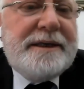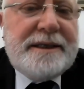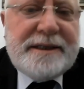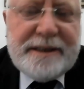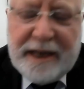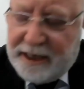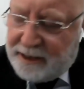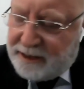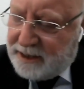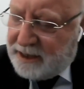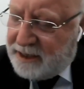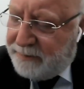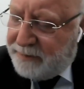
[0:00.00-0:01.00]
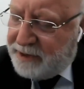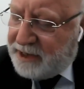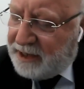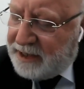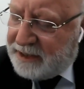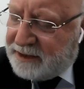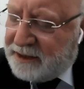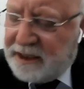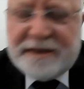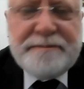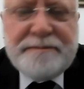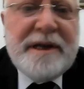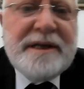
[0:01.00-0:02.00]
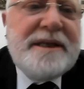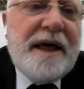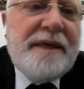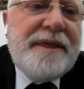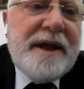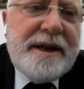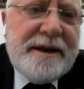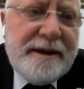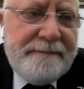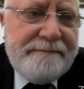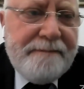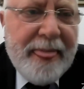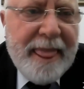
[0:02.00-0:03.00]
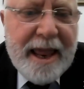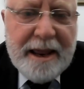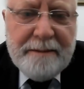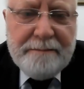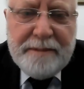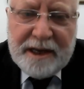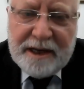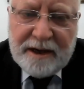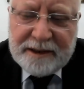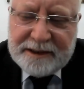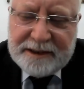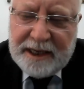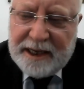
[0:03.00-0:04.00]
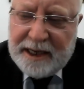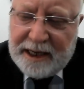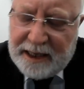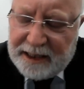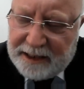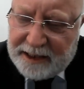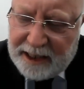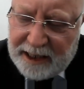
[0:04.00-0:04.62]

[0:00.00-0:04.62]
as a state in the Middle East. This means nothing, because the